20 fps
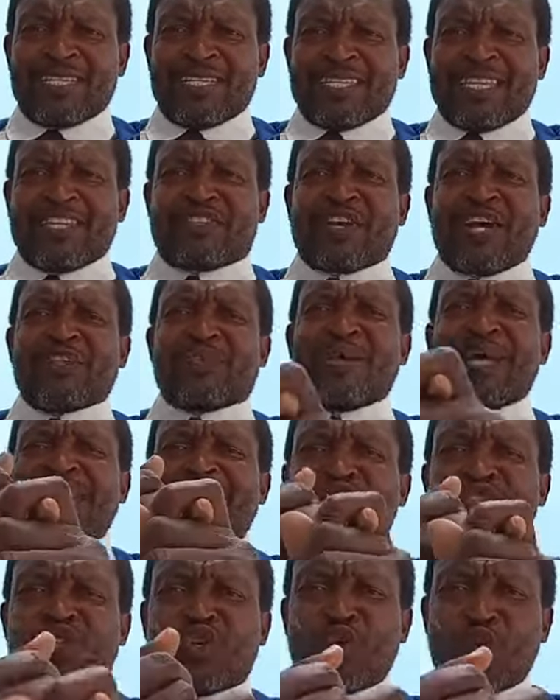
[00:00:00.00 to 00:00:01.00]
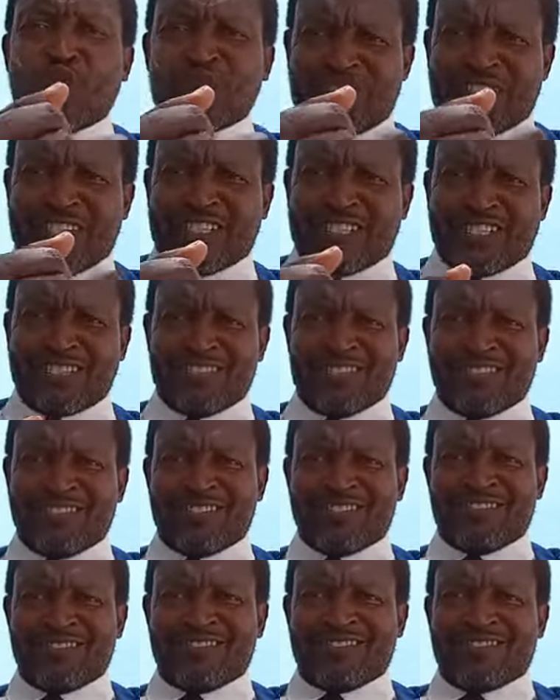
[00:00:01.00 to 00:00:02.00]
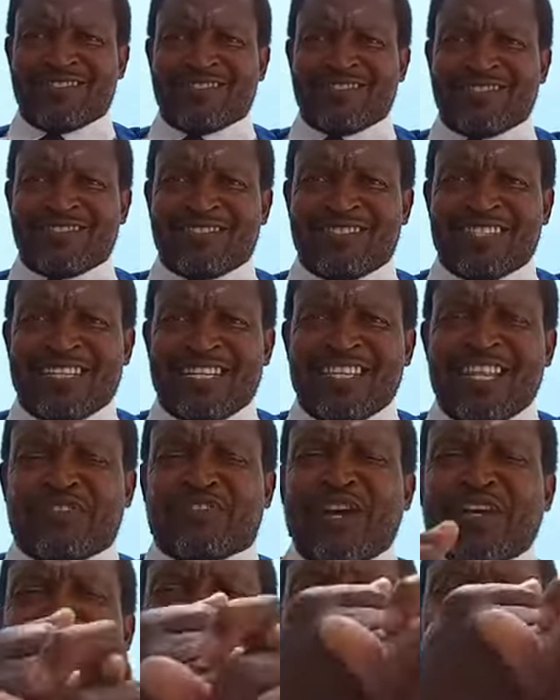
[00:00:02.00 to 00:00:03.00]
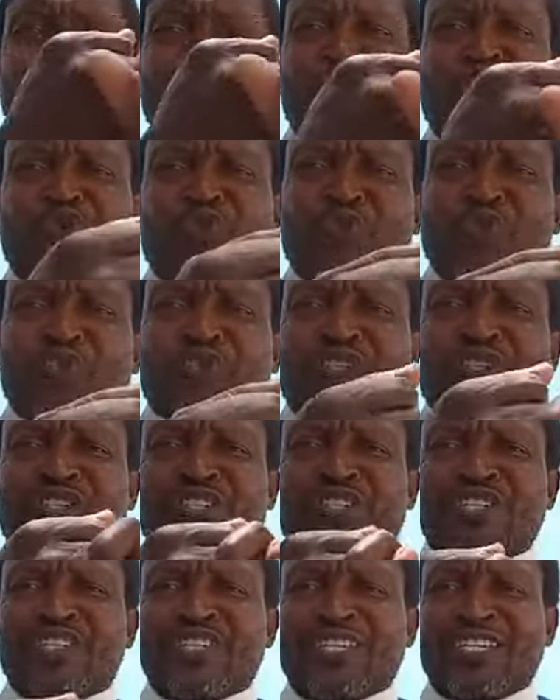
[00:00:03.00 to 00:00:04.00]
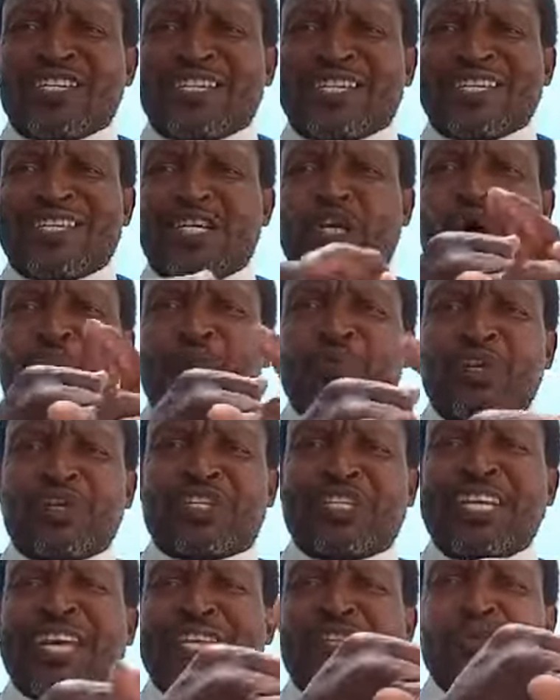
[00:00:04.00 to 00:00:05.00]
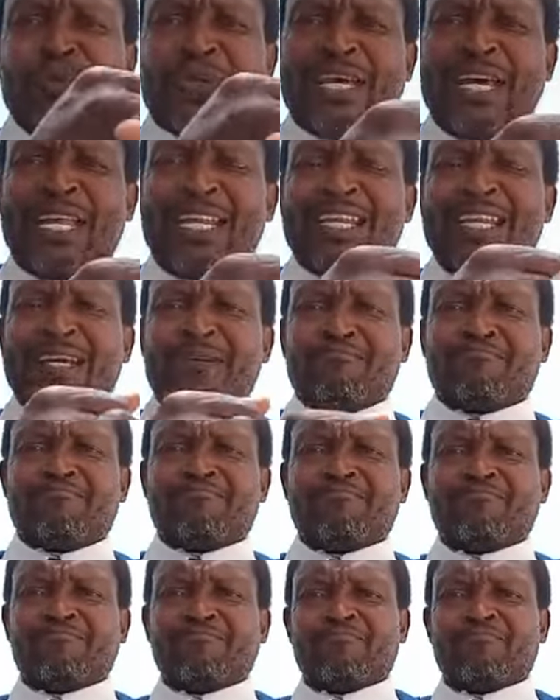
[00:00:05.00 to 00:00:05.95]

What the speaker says: They tried to induce the community into killing him.